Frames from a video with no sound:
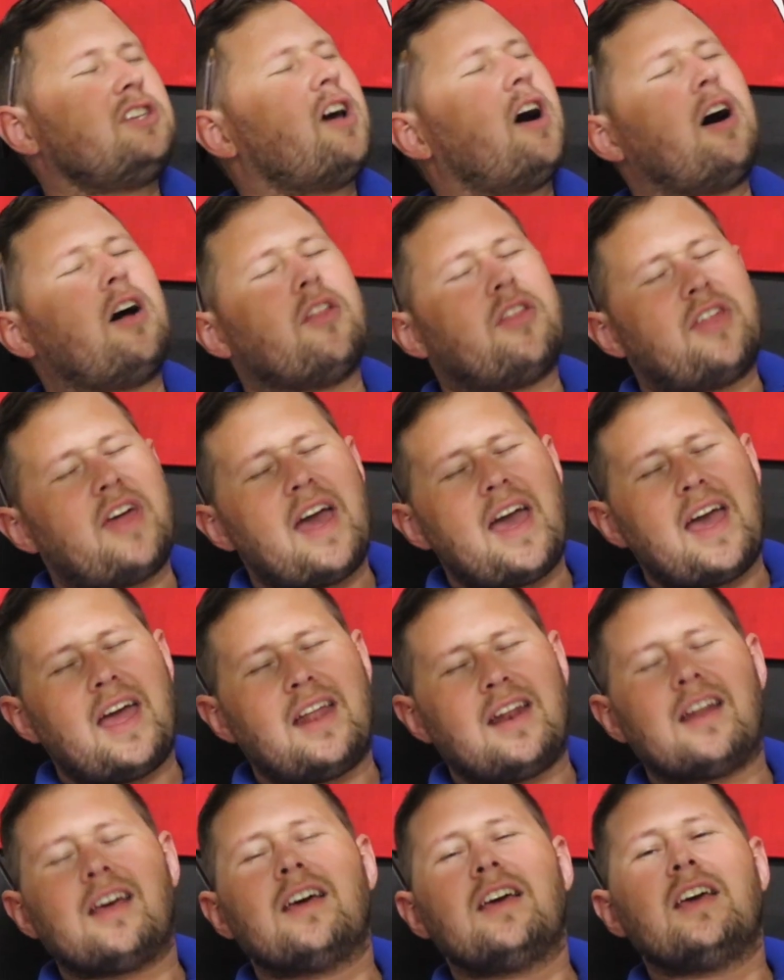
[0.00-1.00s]
y'all
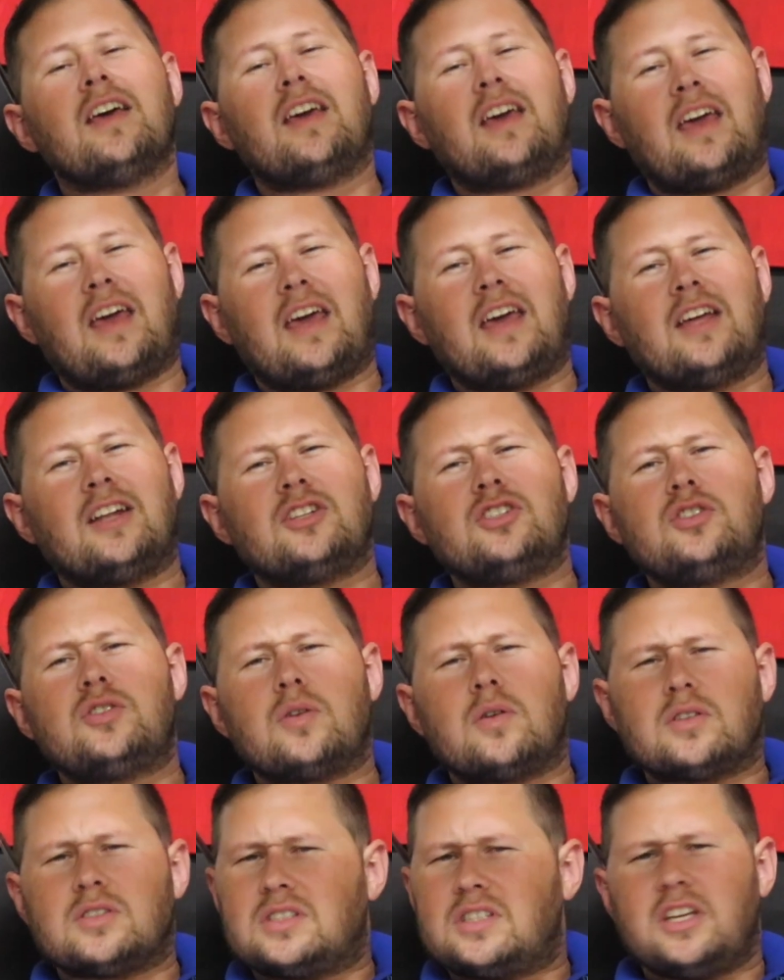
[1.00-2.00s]
then.
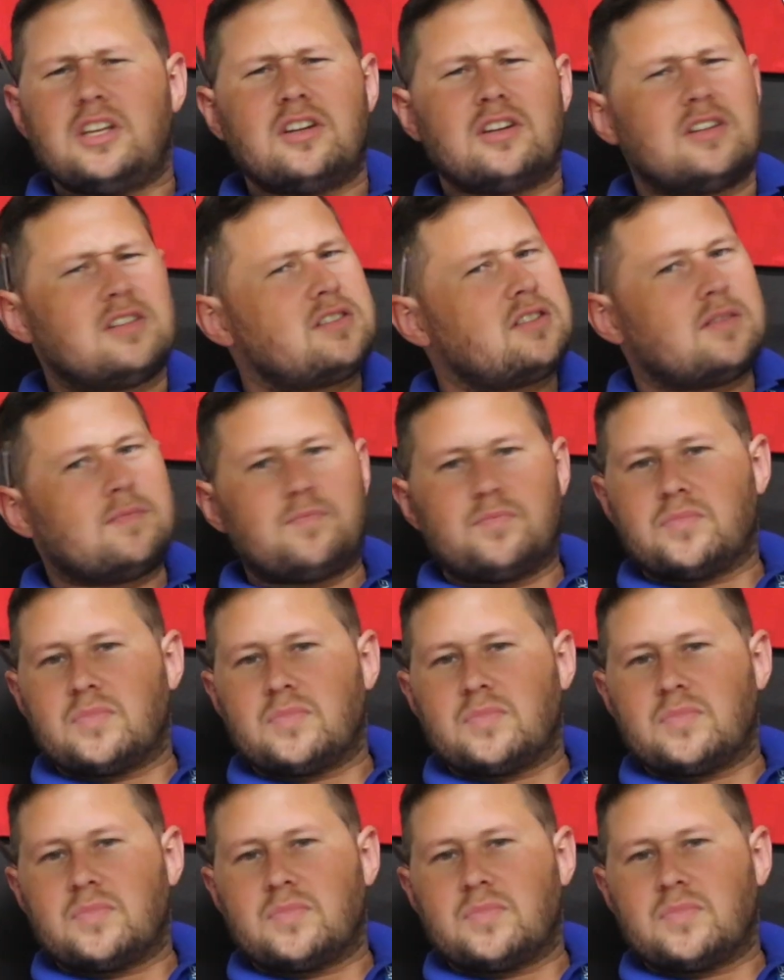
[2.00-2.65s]
Enjoy, seniors.